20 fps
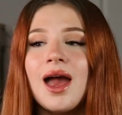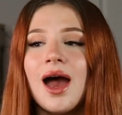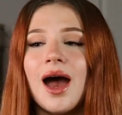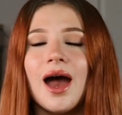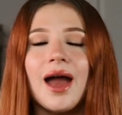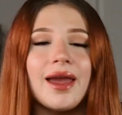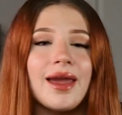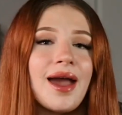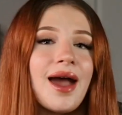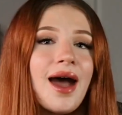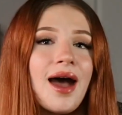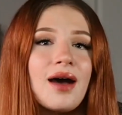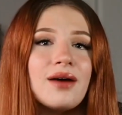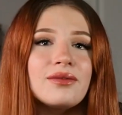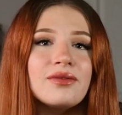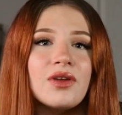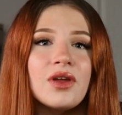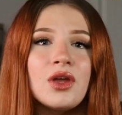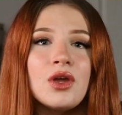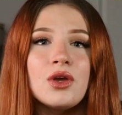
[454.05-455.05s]
I
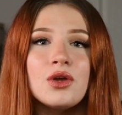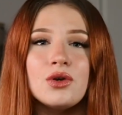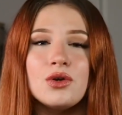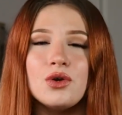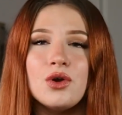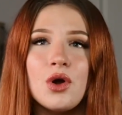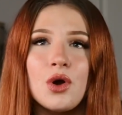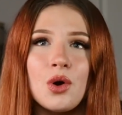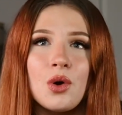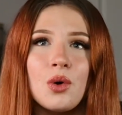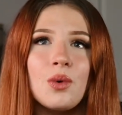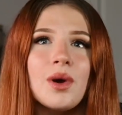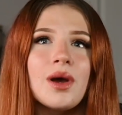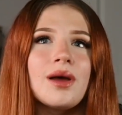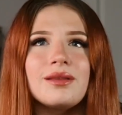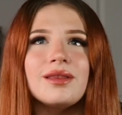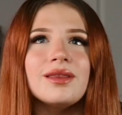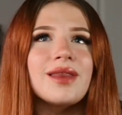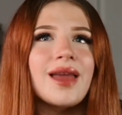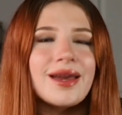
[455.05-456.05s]
have no
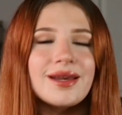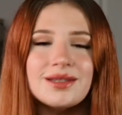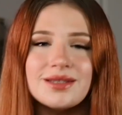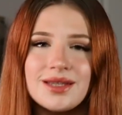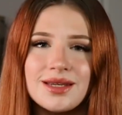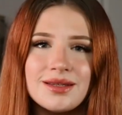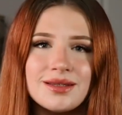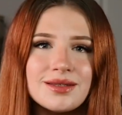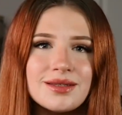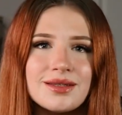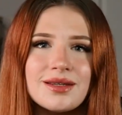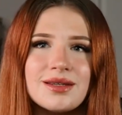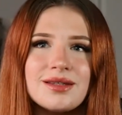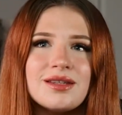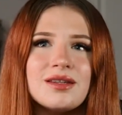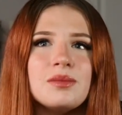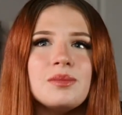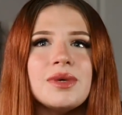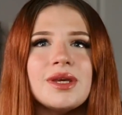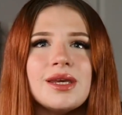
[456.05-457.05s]
license
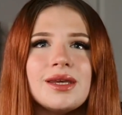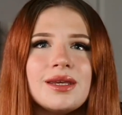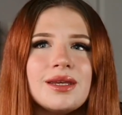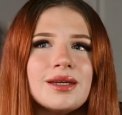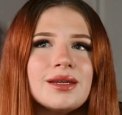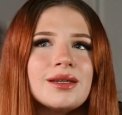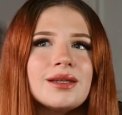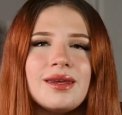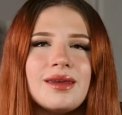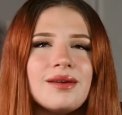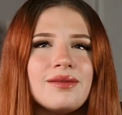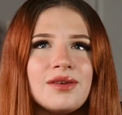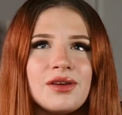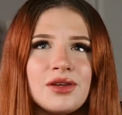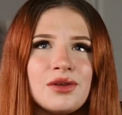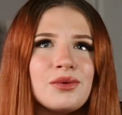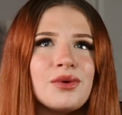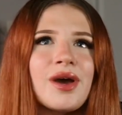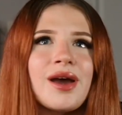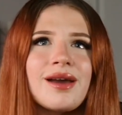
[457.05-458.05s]
to be giving
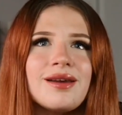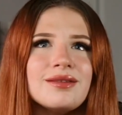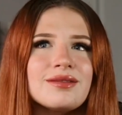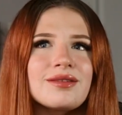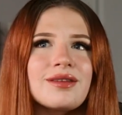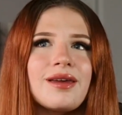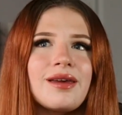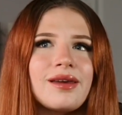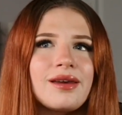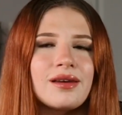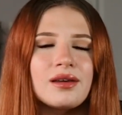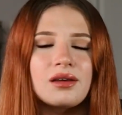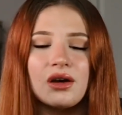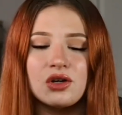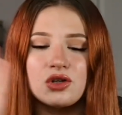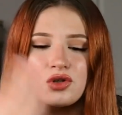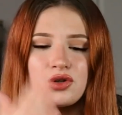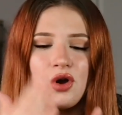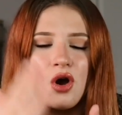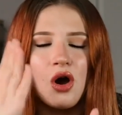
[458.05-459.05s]
you guys like
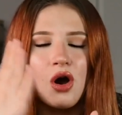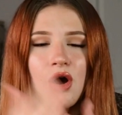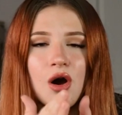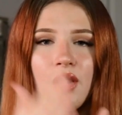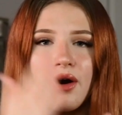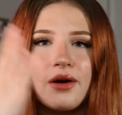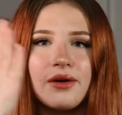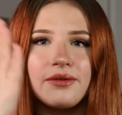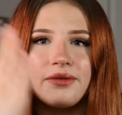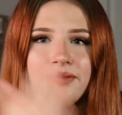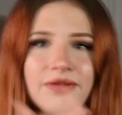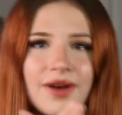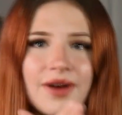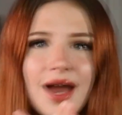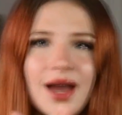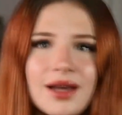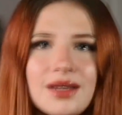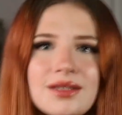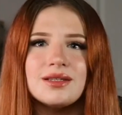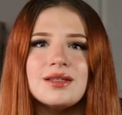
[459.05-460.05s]
hard
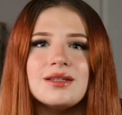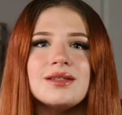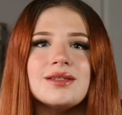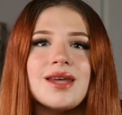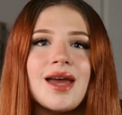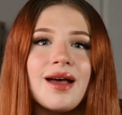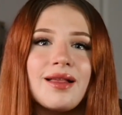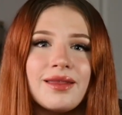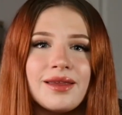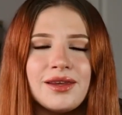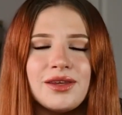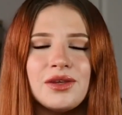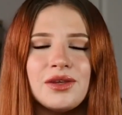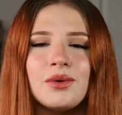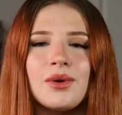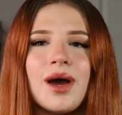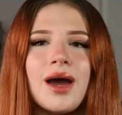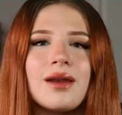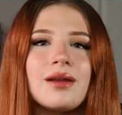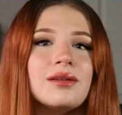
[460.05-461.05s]
facts and telling you
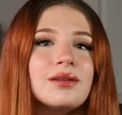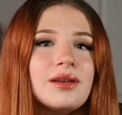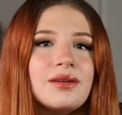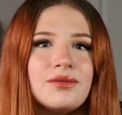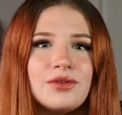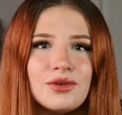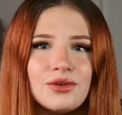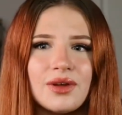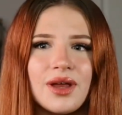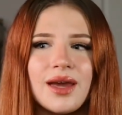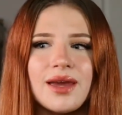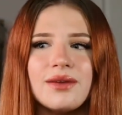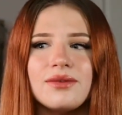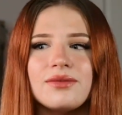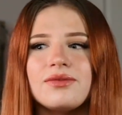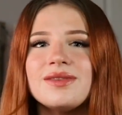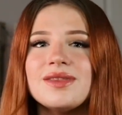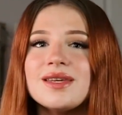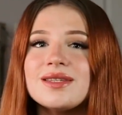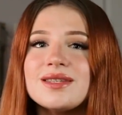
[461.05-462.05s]
how to live your
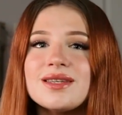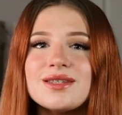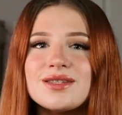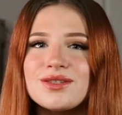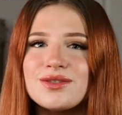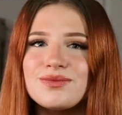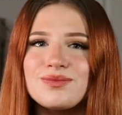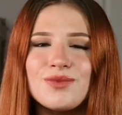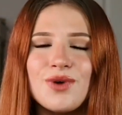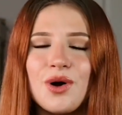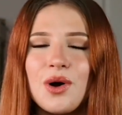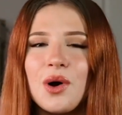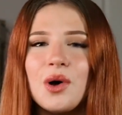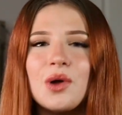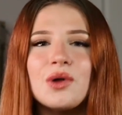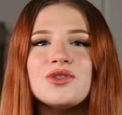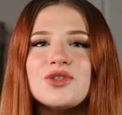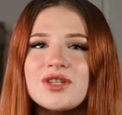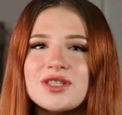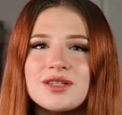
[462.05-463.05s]
life. This is
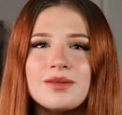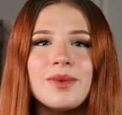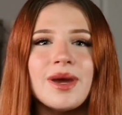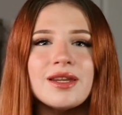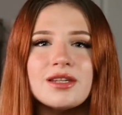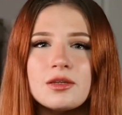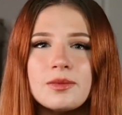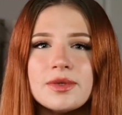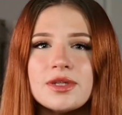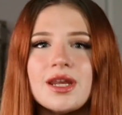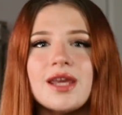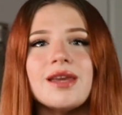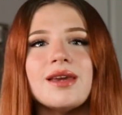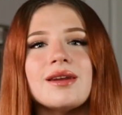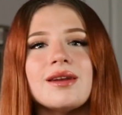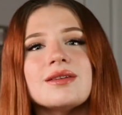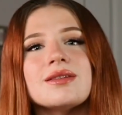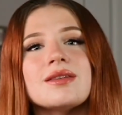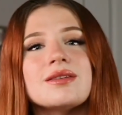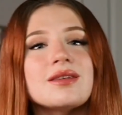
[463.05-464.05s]
all just meant to be taken
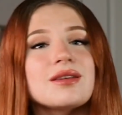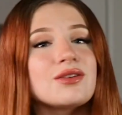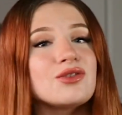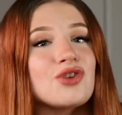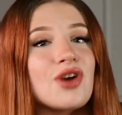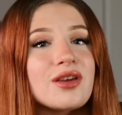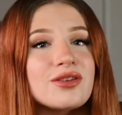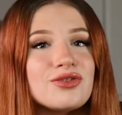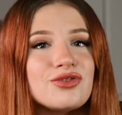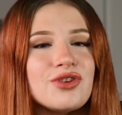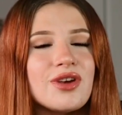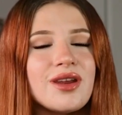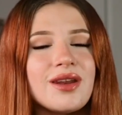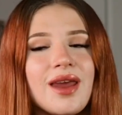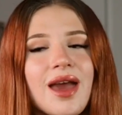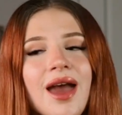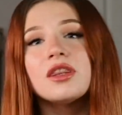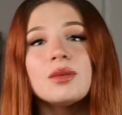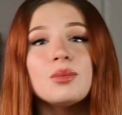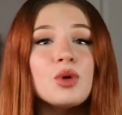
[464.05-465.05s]
as a suggestion.
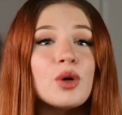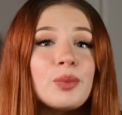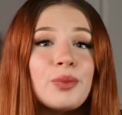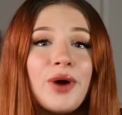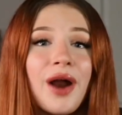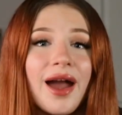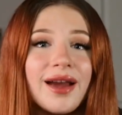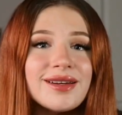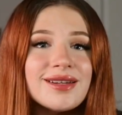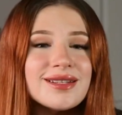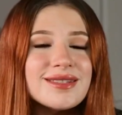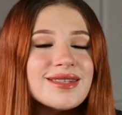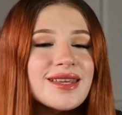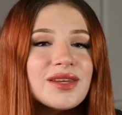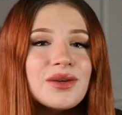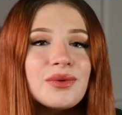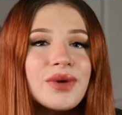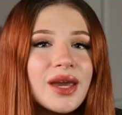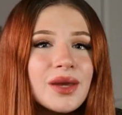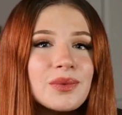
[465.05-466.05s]
The more practice that
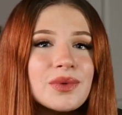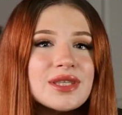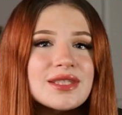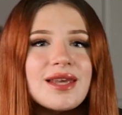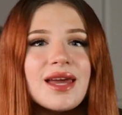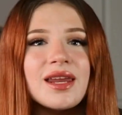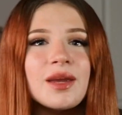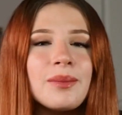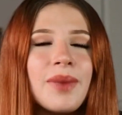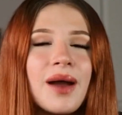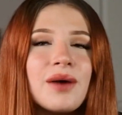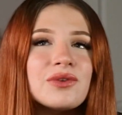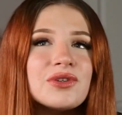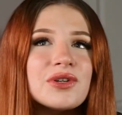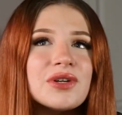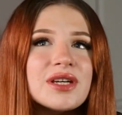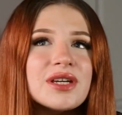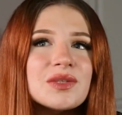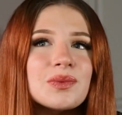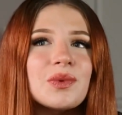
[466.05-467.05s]
you get with setting
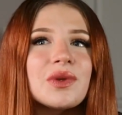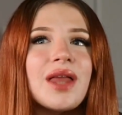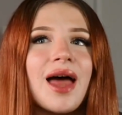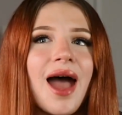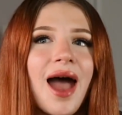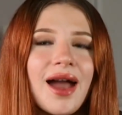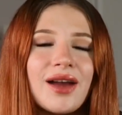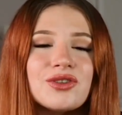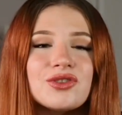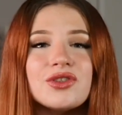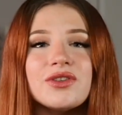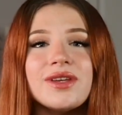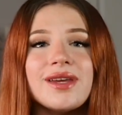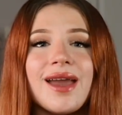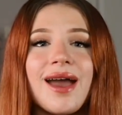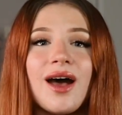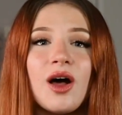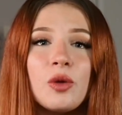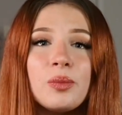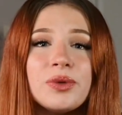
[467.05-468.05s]
boundaries will actually
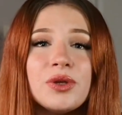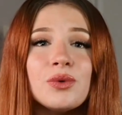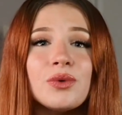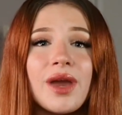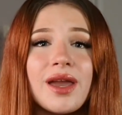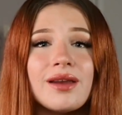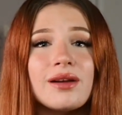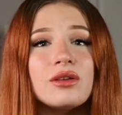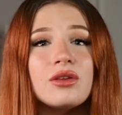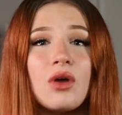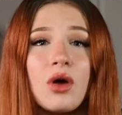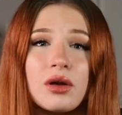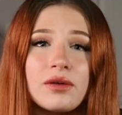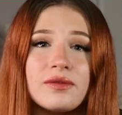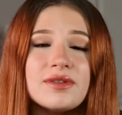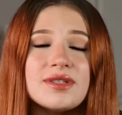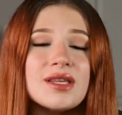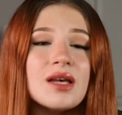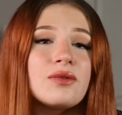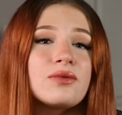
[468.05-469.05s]
help you gain a lot of
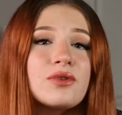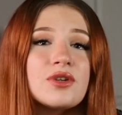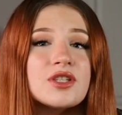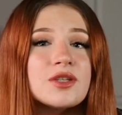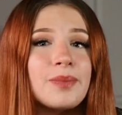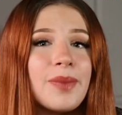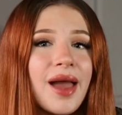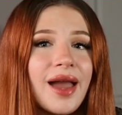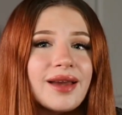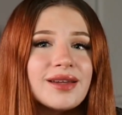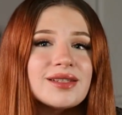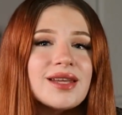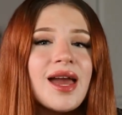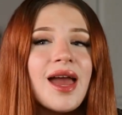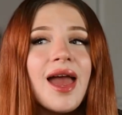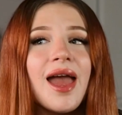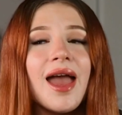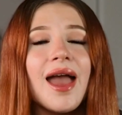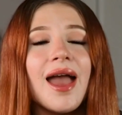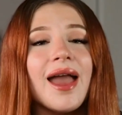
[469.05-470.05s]
self-respect
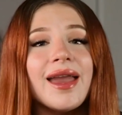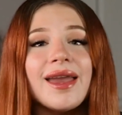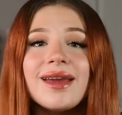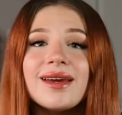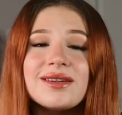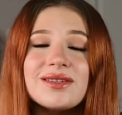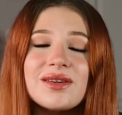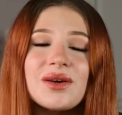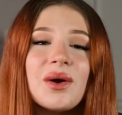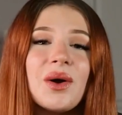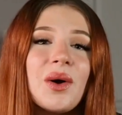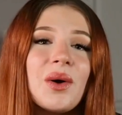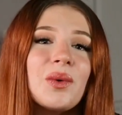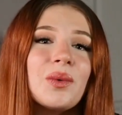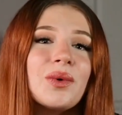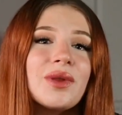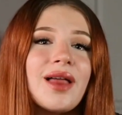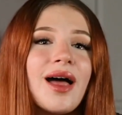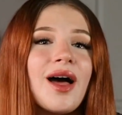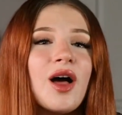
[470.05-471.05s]
and
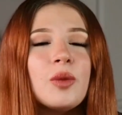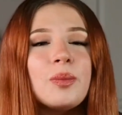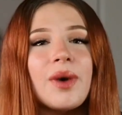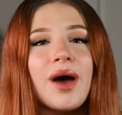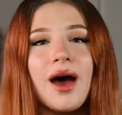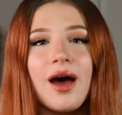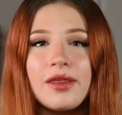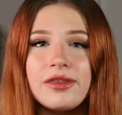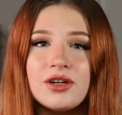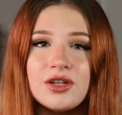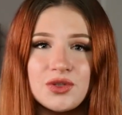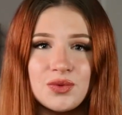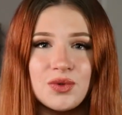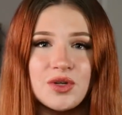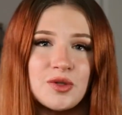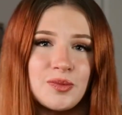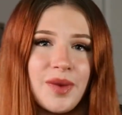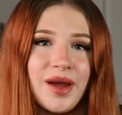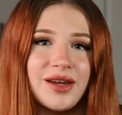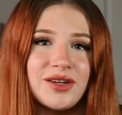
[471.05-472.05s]
will help others
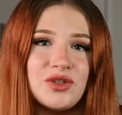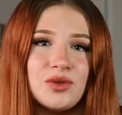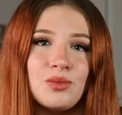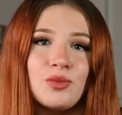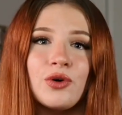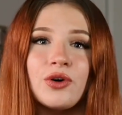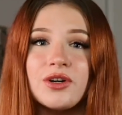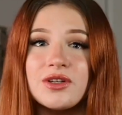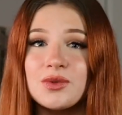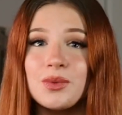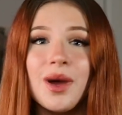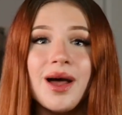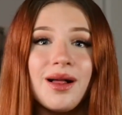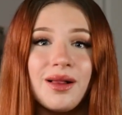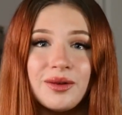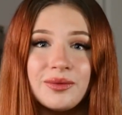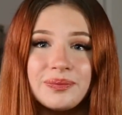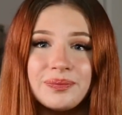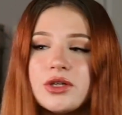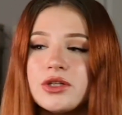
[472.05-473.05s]
respect you more as
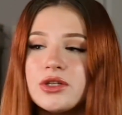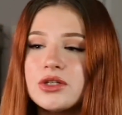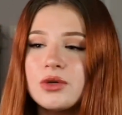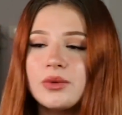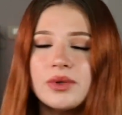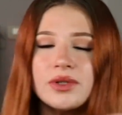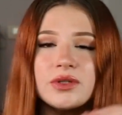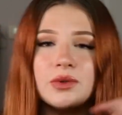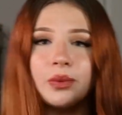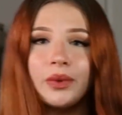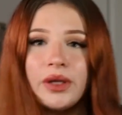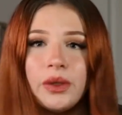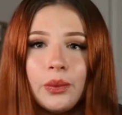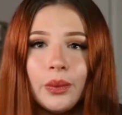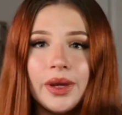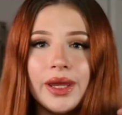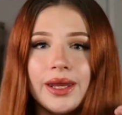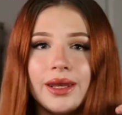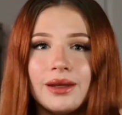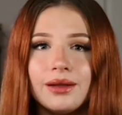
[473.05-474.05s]
well. So it's a
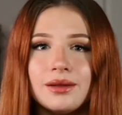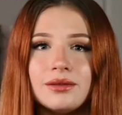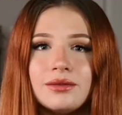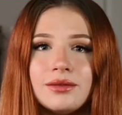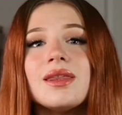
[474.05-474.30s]
win-win.